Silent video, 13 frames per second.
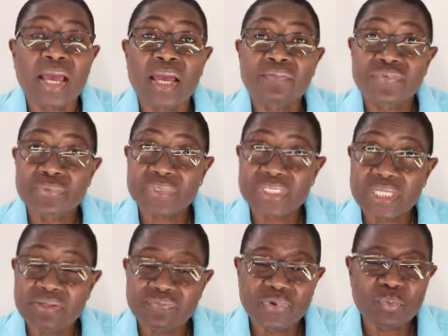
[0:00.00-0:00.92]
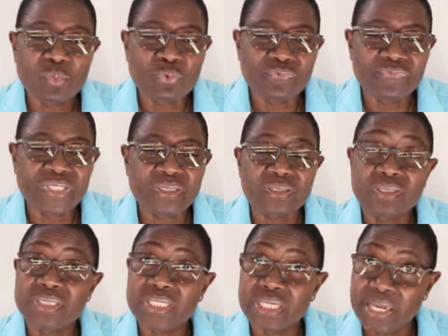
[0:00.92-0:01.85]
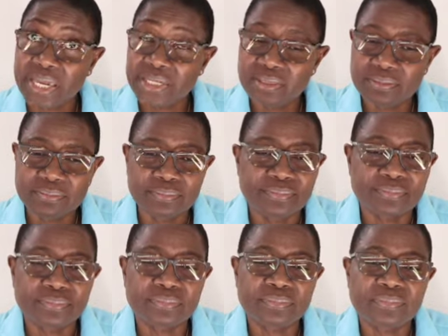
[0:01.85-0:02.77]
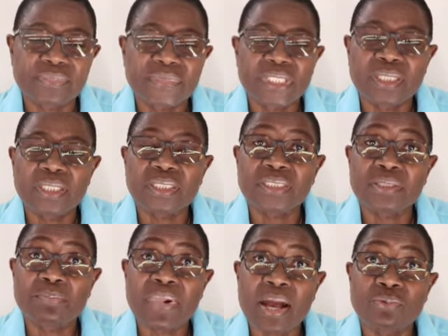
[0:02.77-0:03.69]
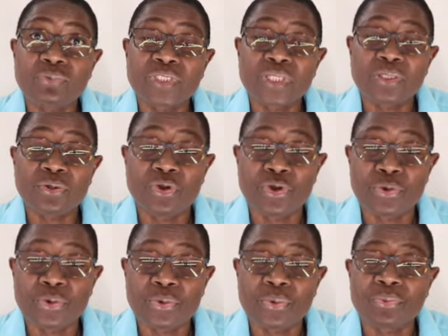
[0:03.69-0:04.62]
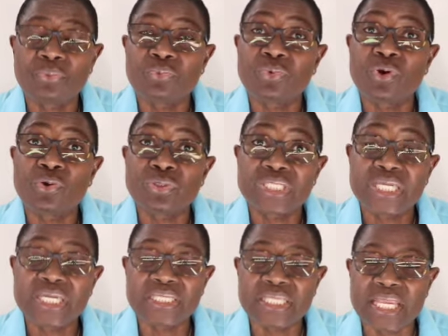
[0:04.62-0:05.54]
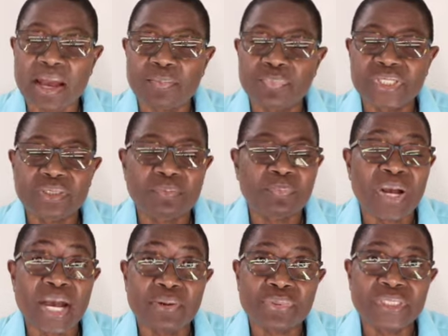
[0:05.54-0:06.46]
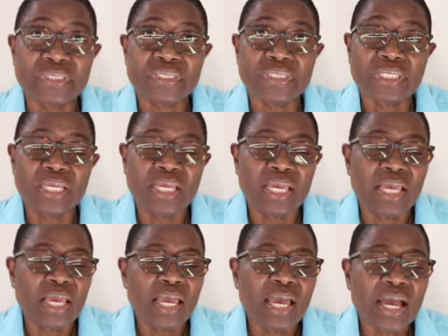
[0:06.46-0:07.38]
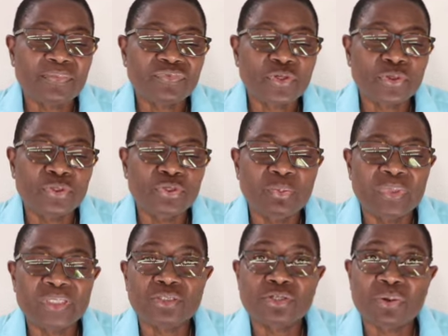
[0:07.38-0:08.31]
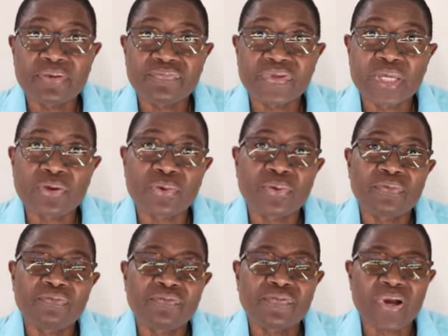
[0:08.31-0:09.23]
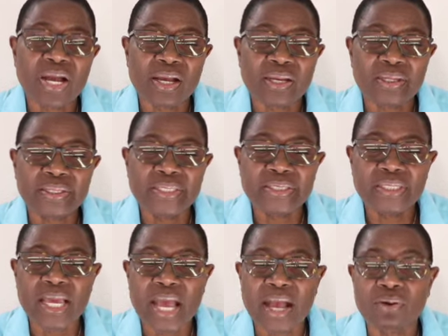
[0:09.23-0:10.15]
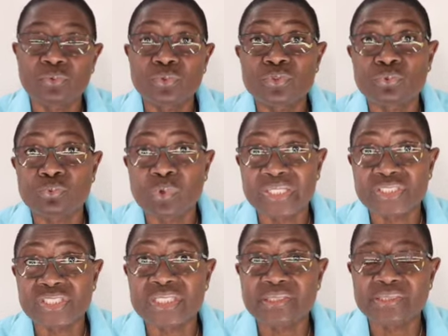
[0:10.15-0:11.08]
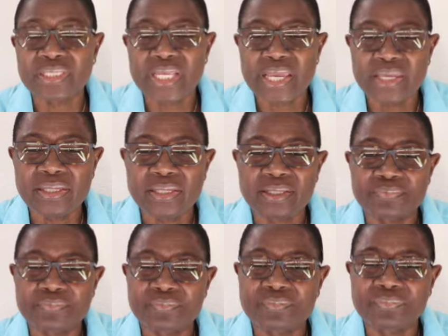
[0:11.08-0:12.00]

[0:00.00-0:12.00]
Have you seen the movie Taken? It's about a girl who got kidnapped in Paris after a human trafficker find out where she's staying.